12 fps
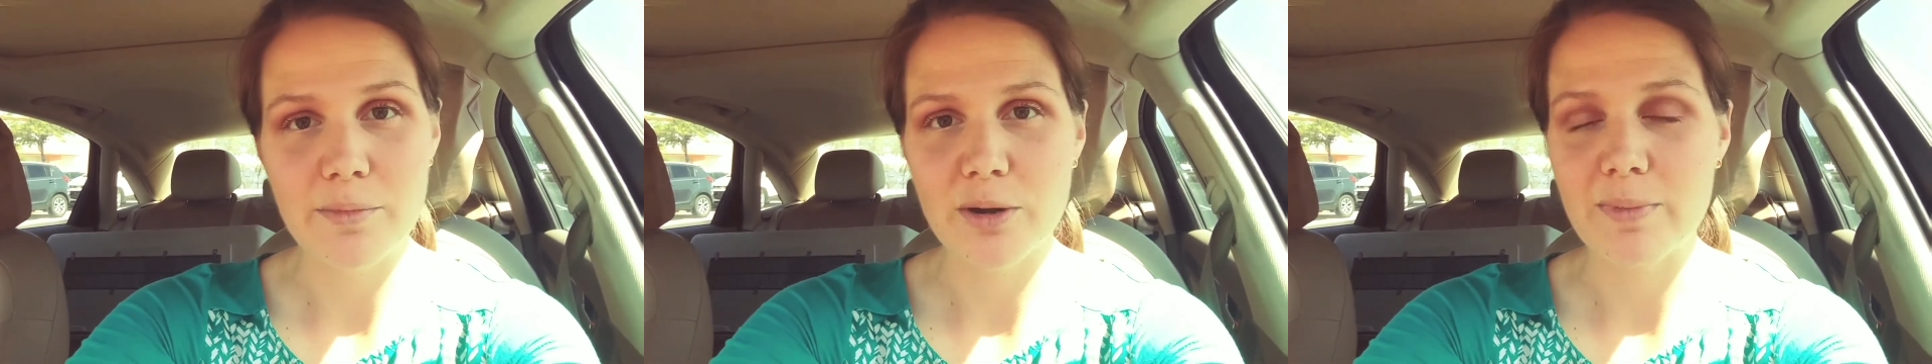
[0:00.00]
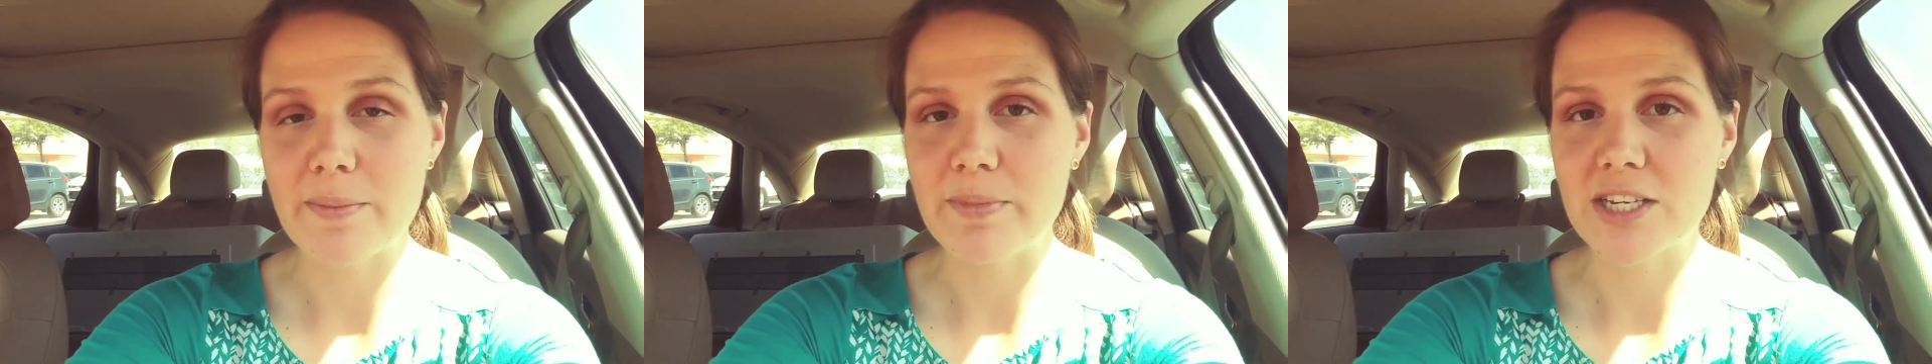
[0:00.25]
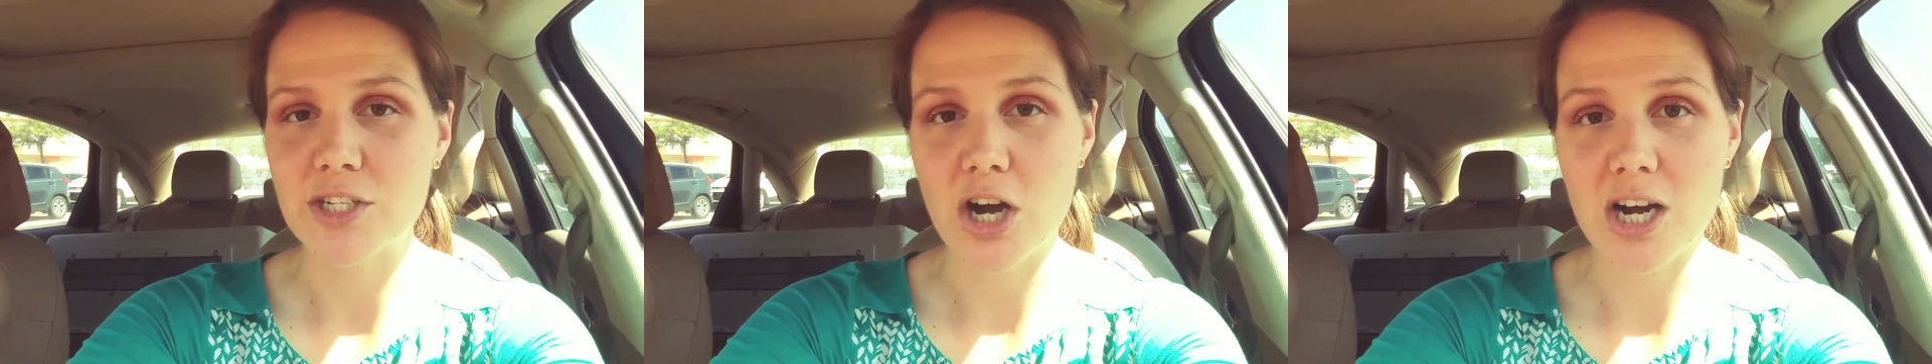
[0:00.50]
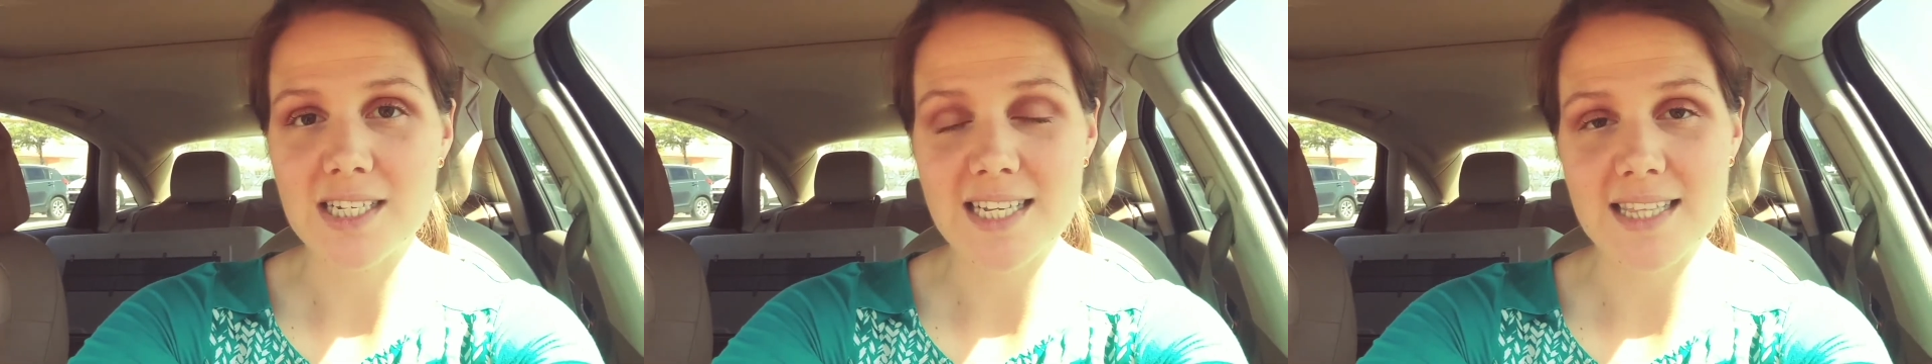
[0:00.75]
There might be
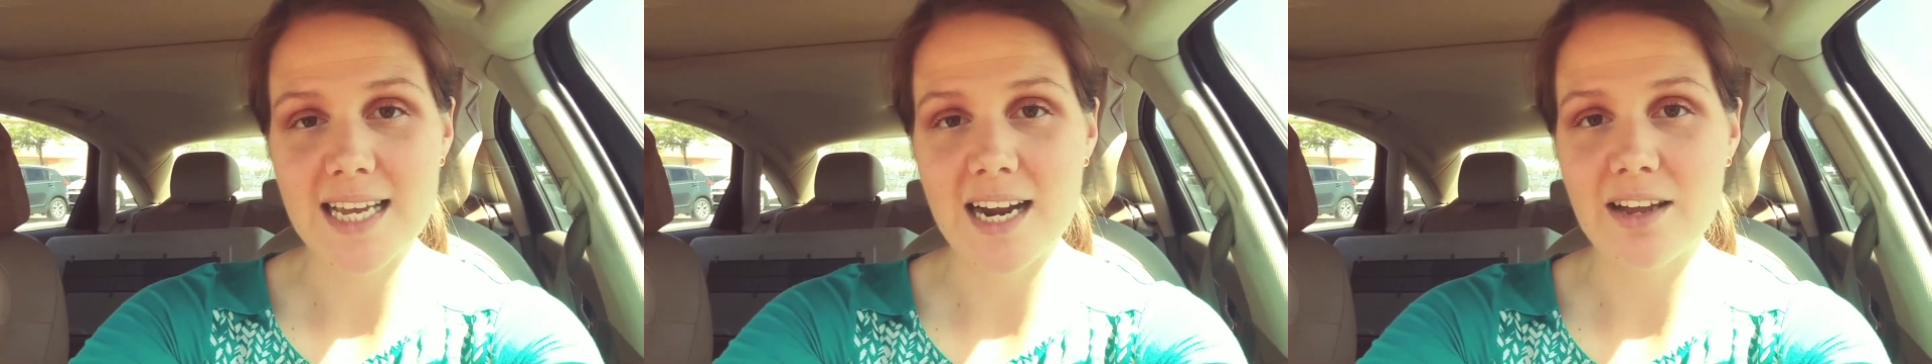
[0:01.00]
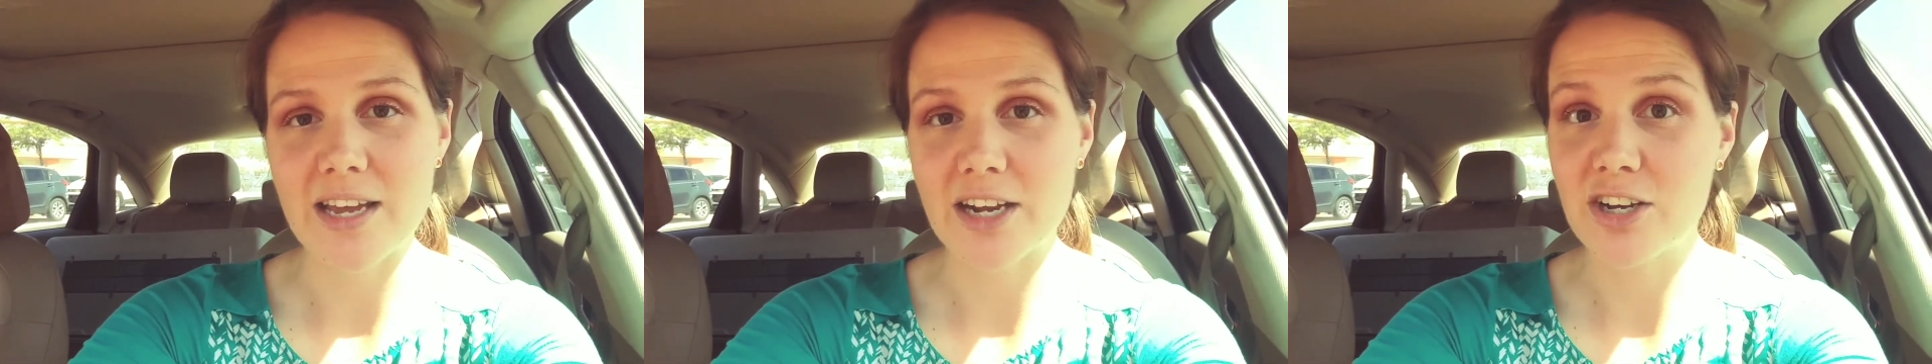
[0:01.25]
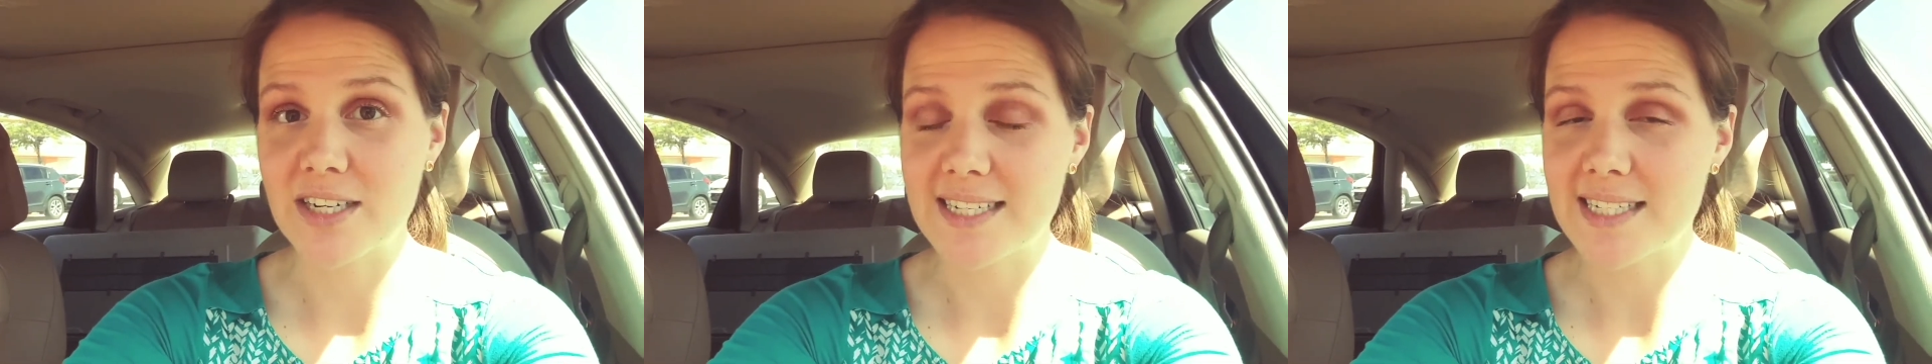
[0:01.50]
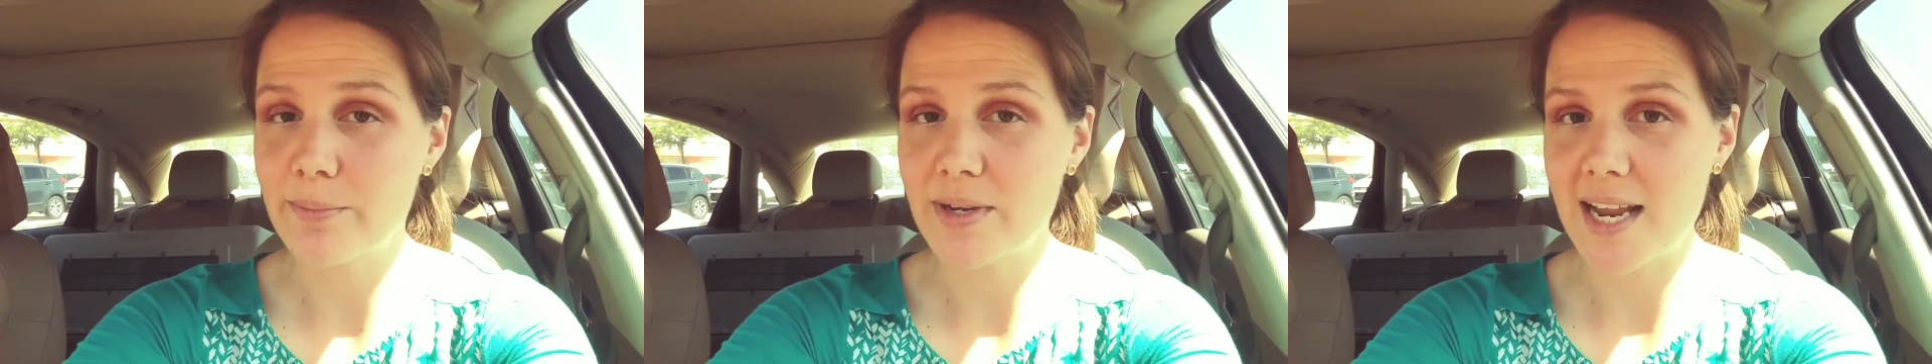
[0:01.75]
dogs in there that could
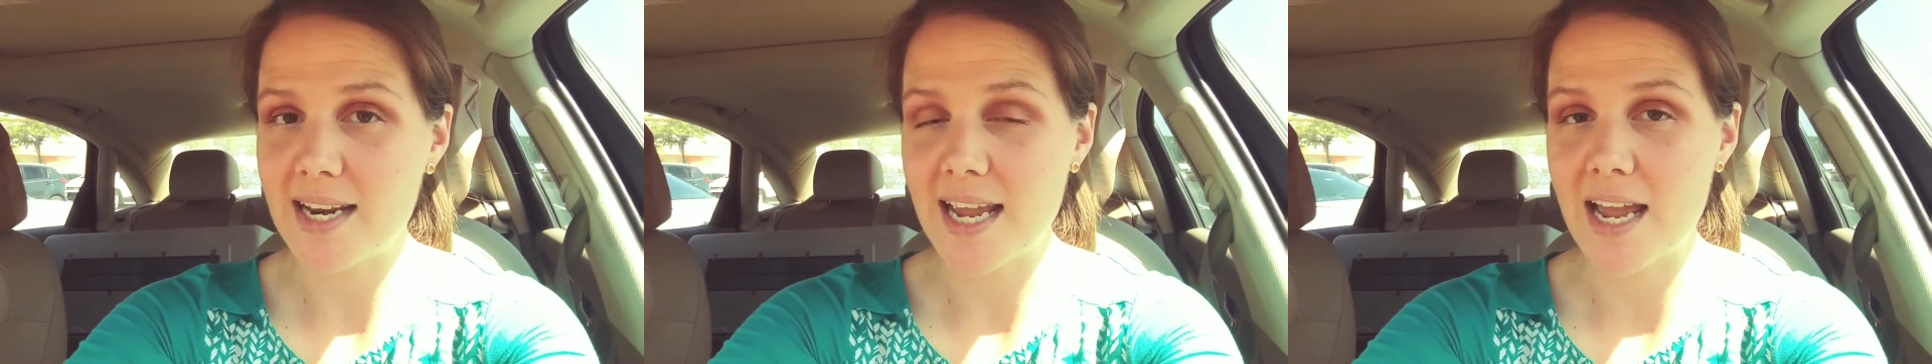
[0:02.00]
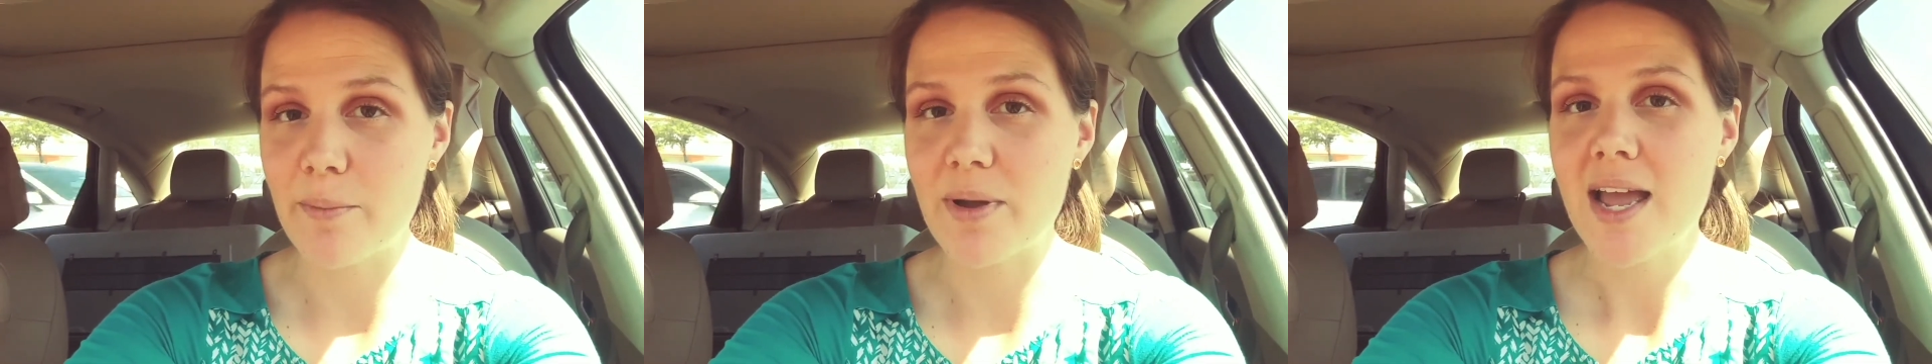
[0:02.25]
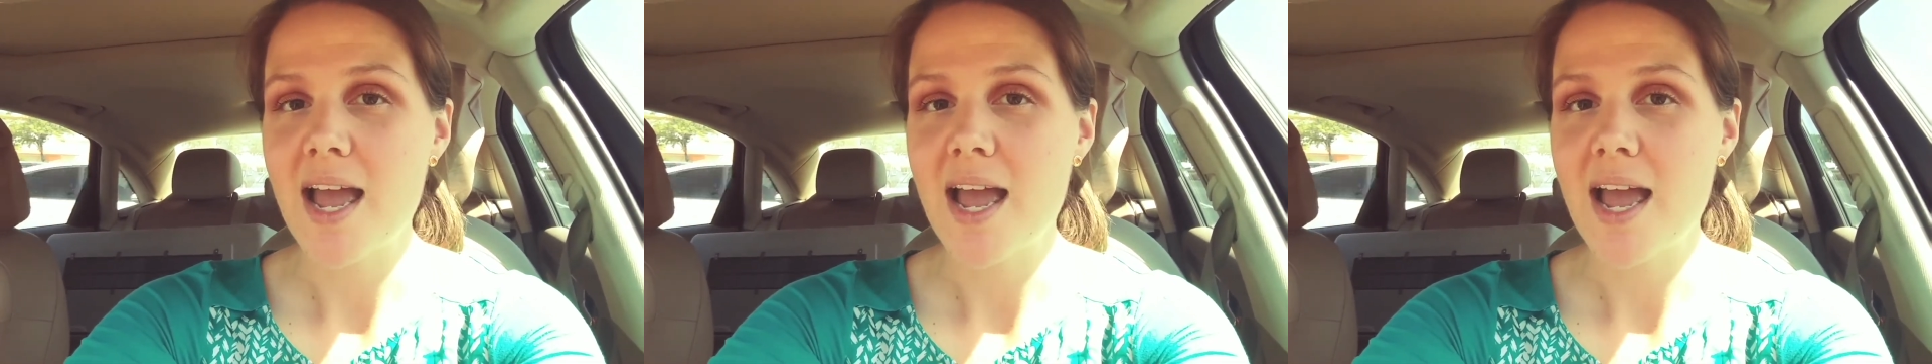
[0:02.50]
intimidate him.